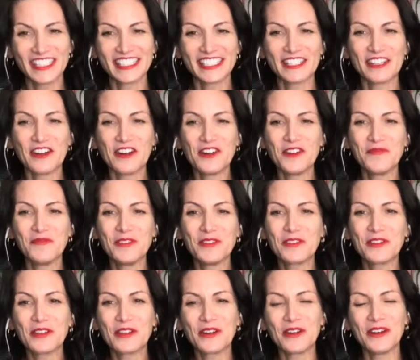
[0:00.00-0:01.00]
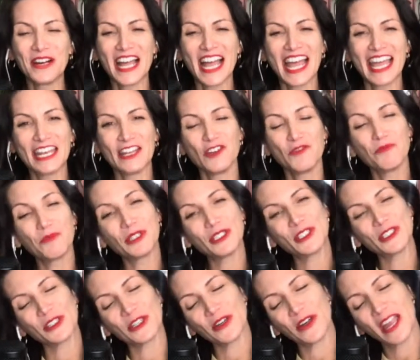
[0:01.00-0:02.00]
at home, you can go ahead and put
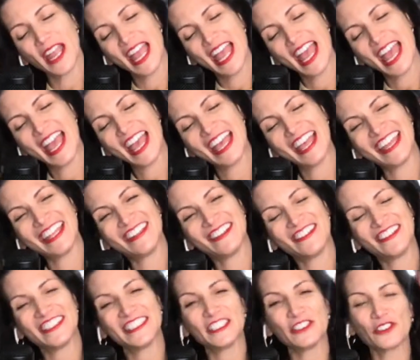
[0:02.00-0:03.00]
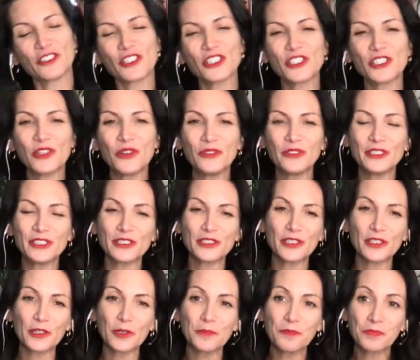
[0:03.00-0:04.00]
your head on your
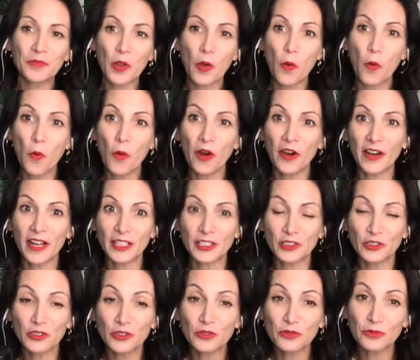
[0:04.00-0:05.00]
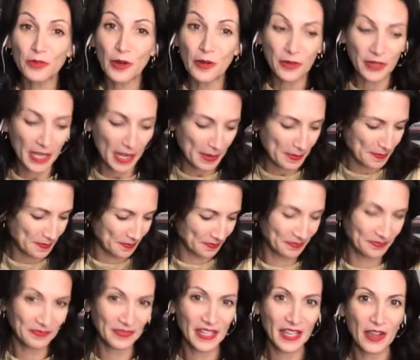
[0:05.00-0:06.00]
shoulder or on your grown up
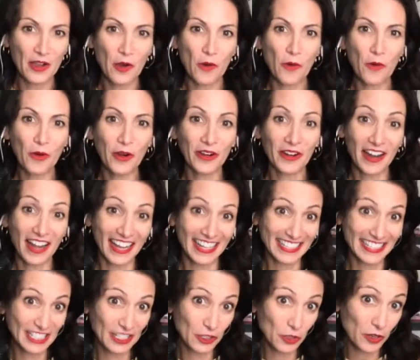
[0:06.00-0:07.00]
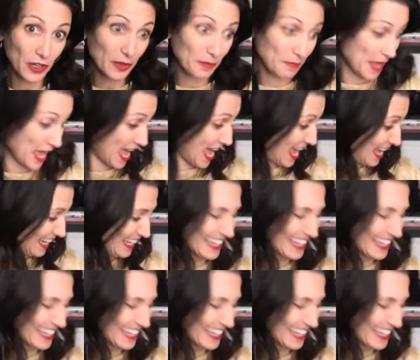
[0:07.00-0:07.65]
or on your pet.